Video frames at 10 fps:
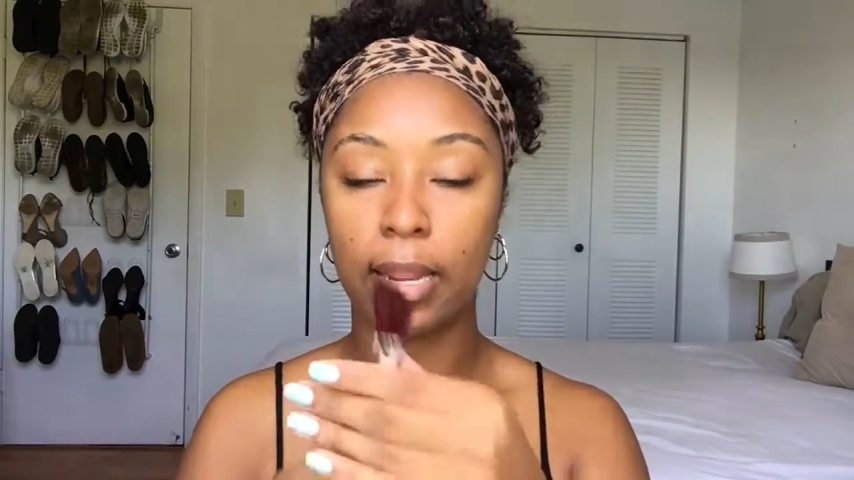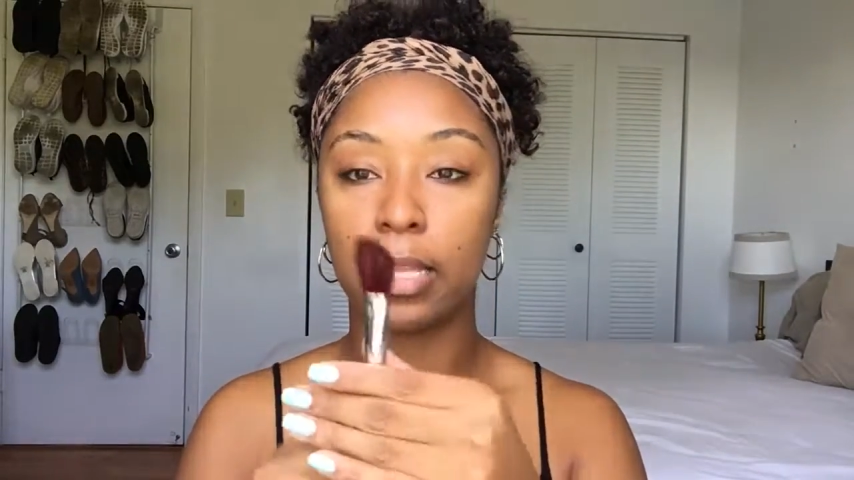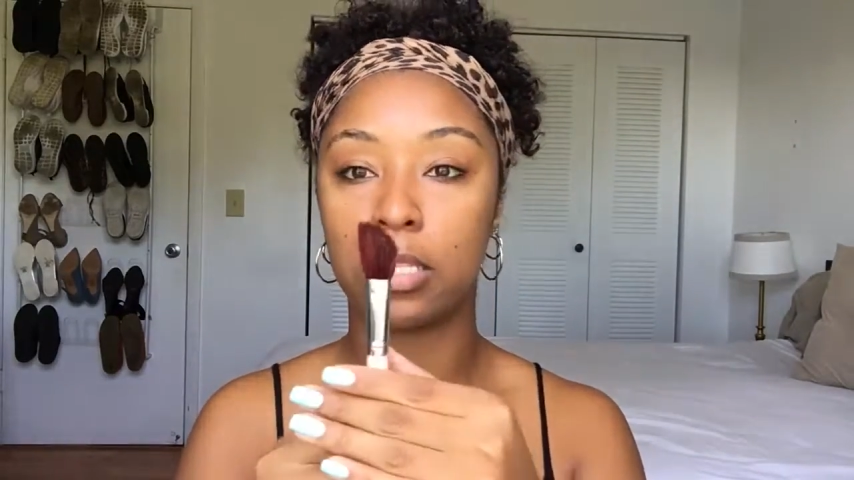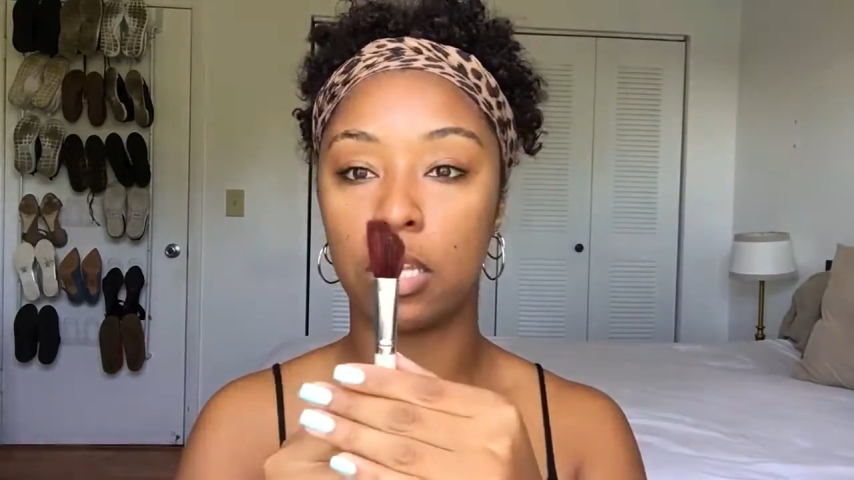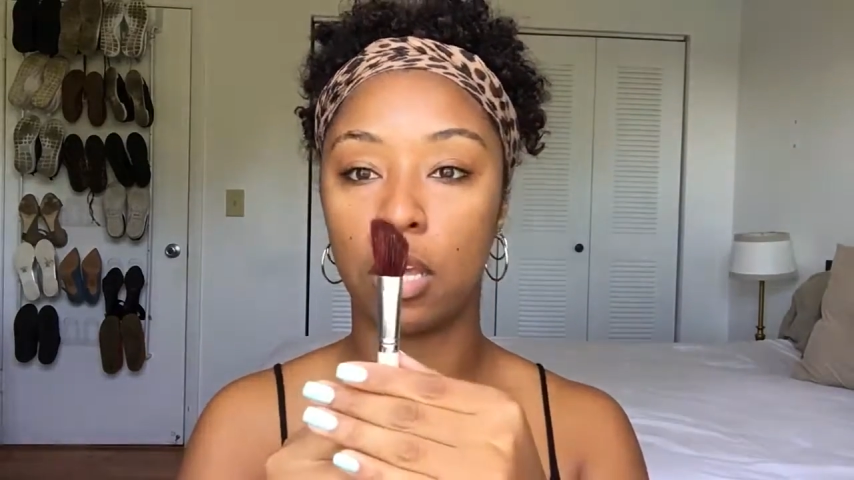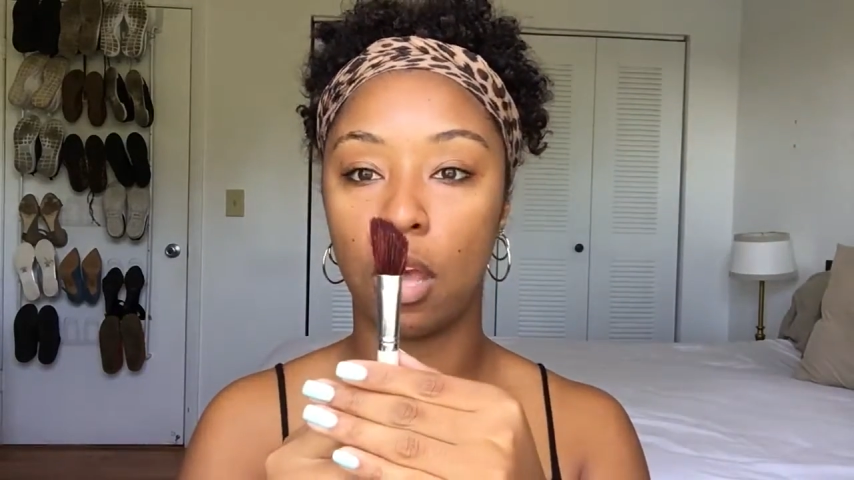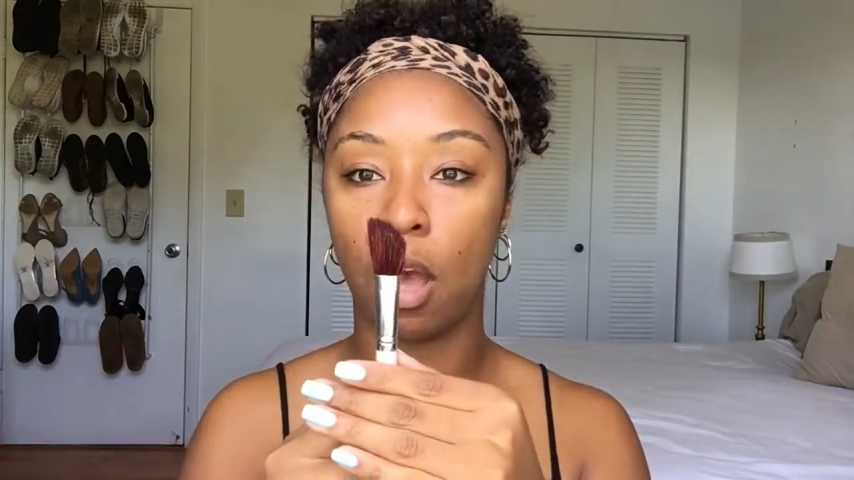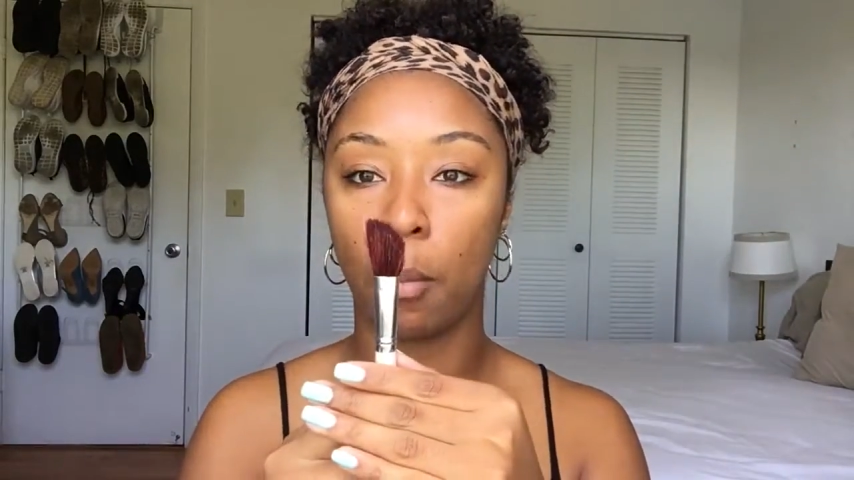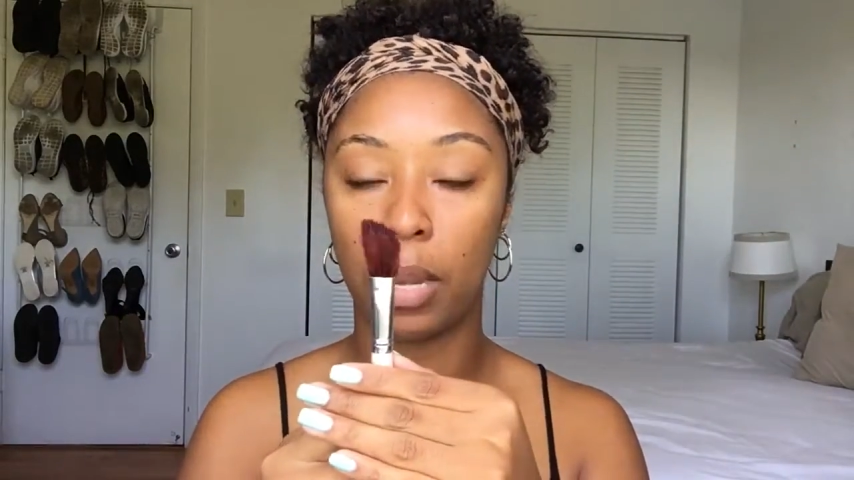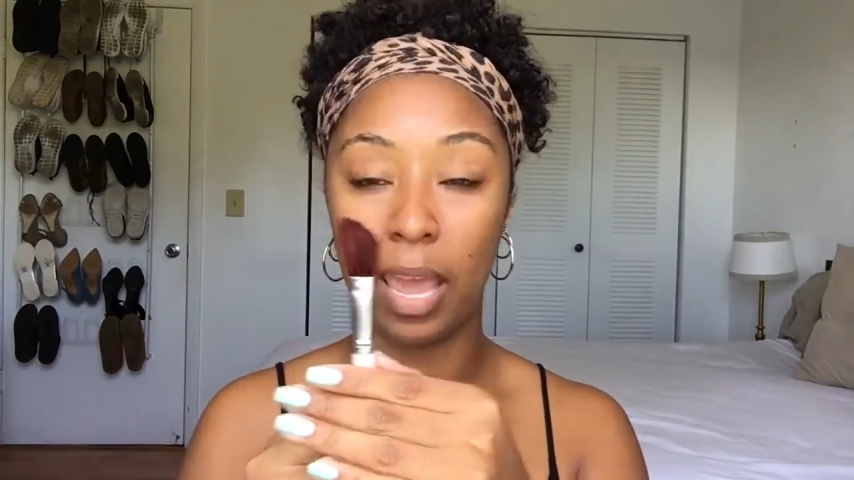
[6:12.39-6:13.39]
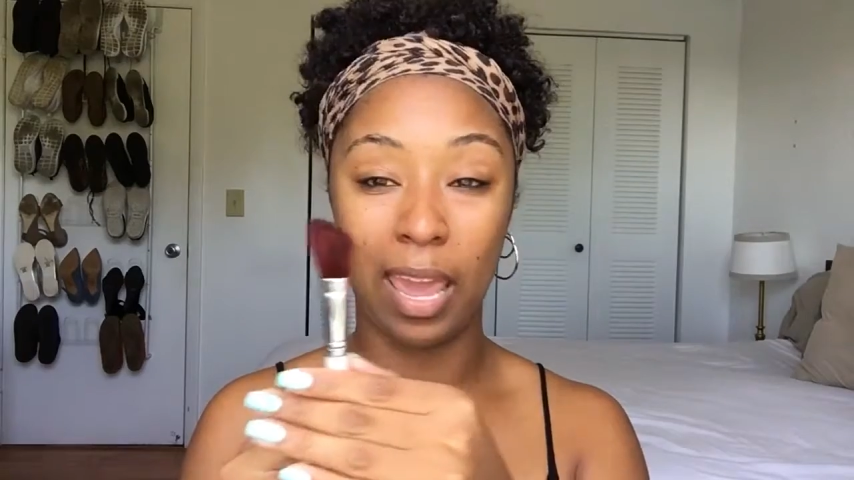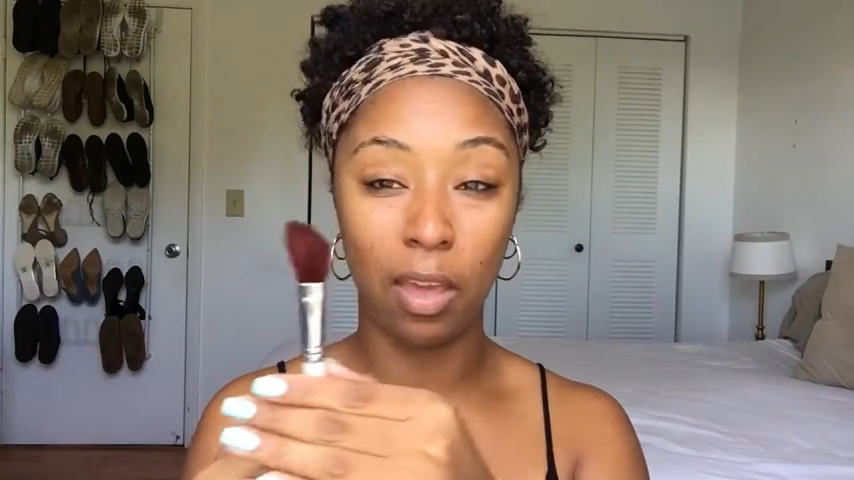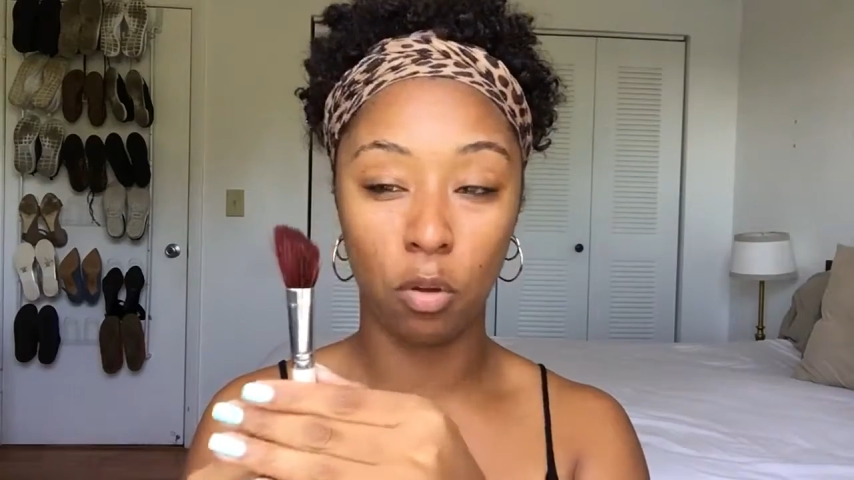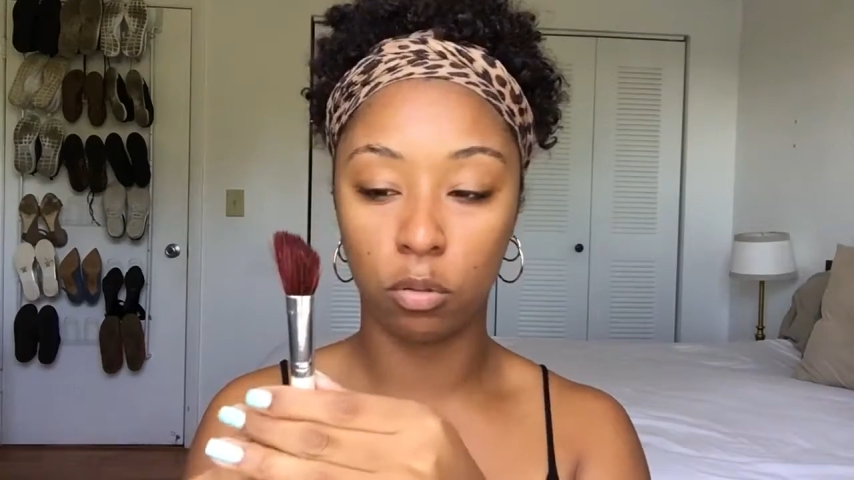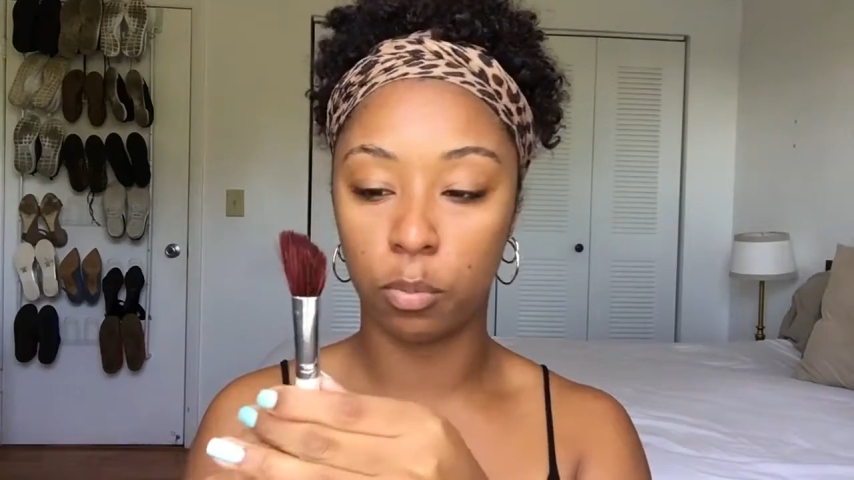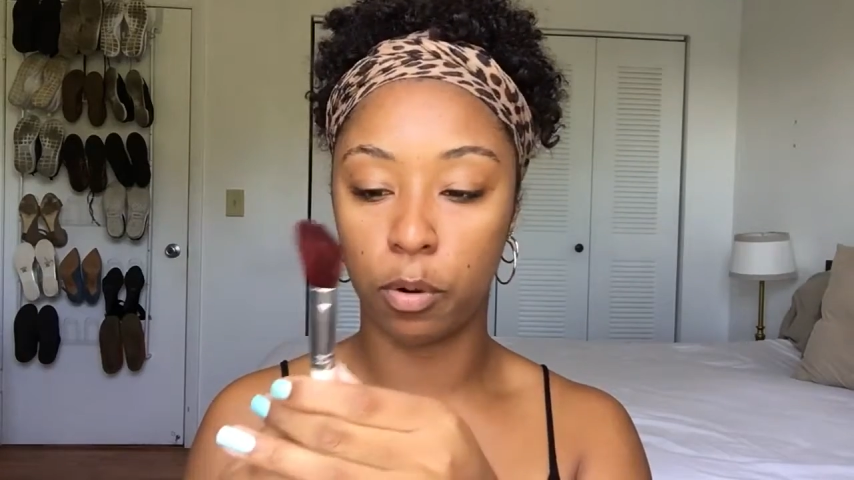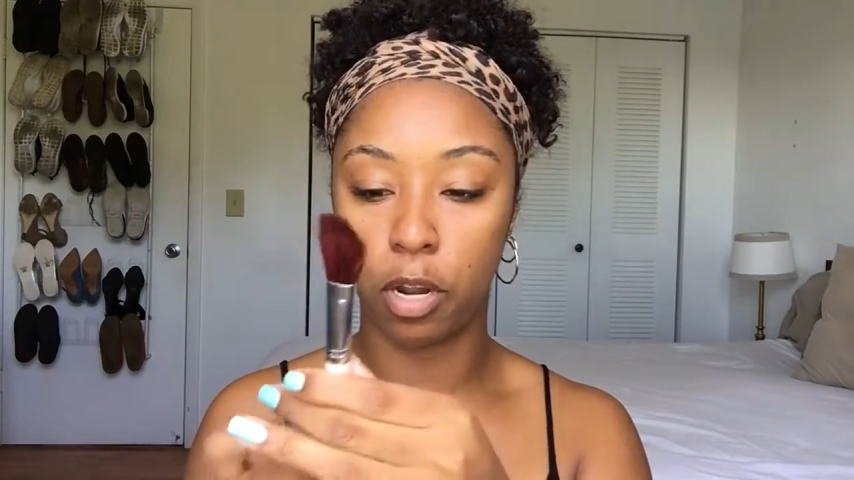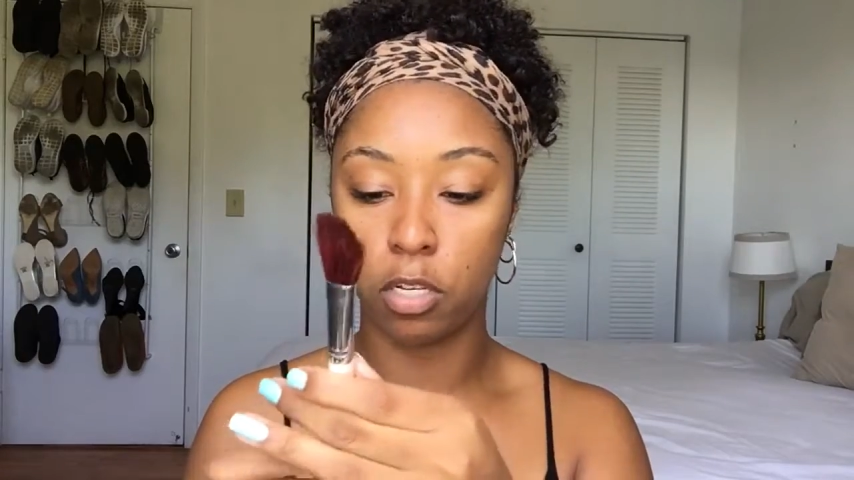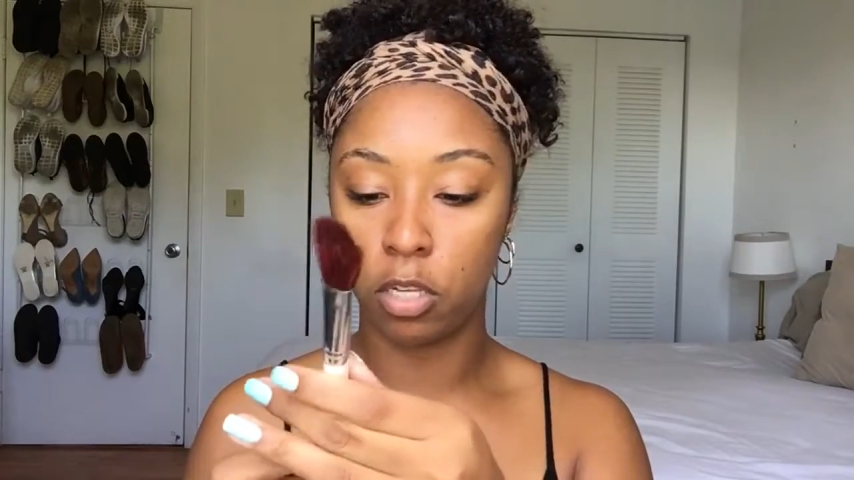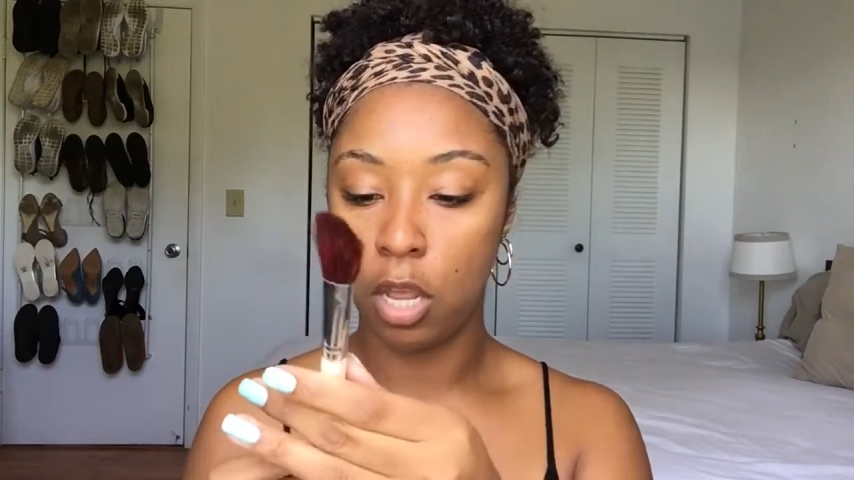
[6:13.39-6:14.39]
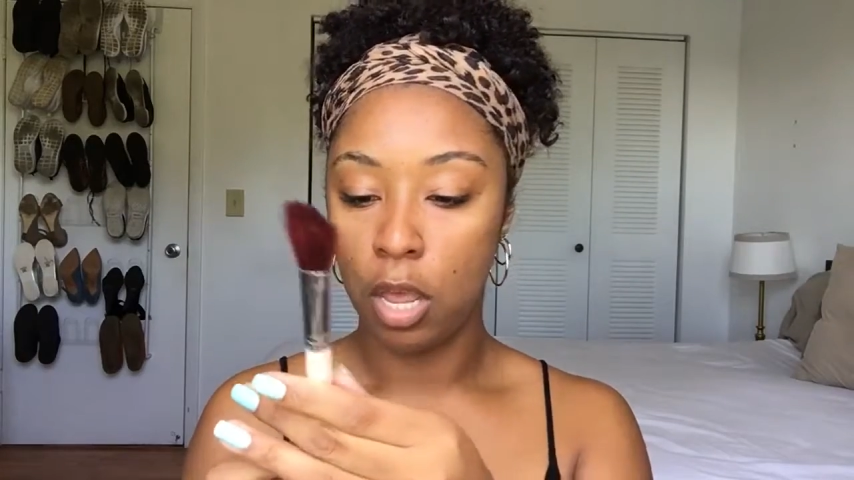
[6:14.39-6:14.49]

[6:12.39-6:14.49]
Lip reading: It's an angled brush.